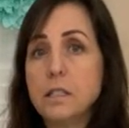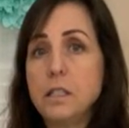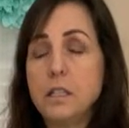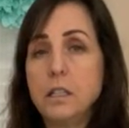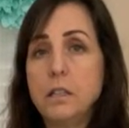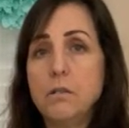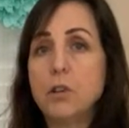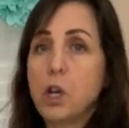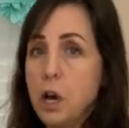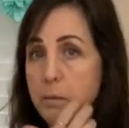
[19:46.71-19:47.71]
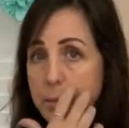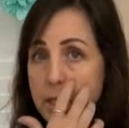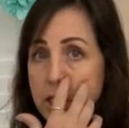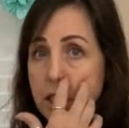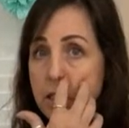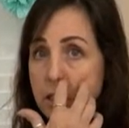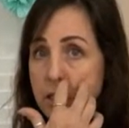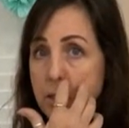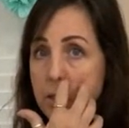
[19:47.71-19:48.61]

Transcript: the Ricoma machines.